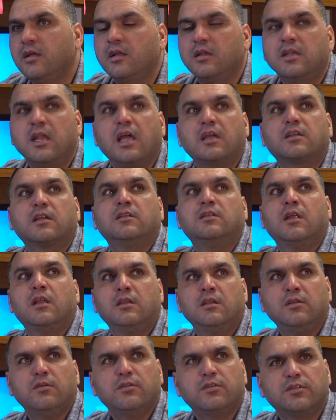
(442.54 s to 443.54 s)
Like
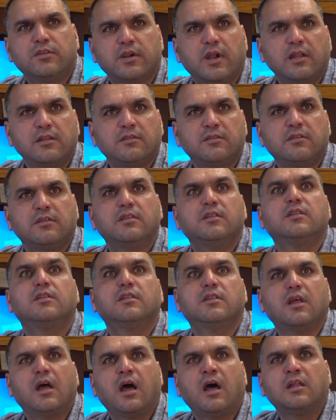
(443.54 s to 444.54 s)

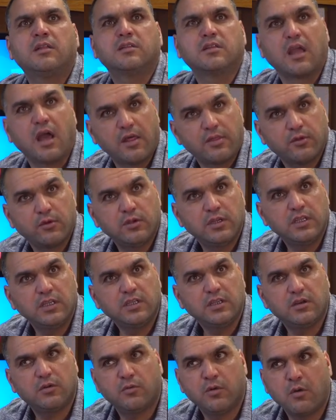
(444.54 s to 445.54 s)
Lutheran and
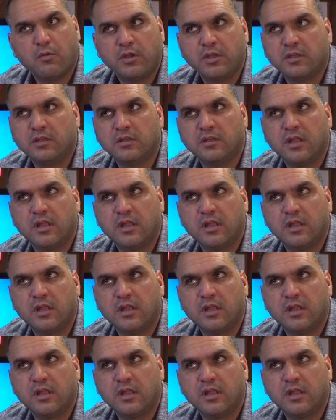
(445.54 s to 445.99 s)
Catholic, when mm-hmm.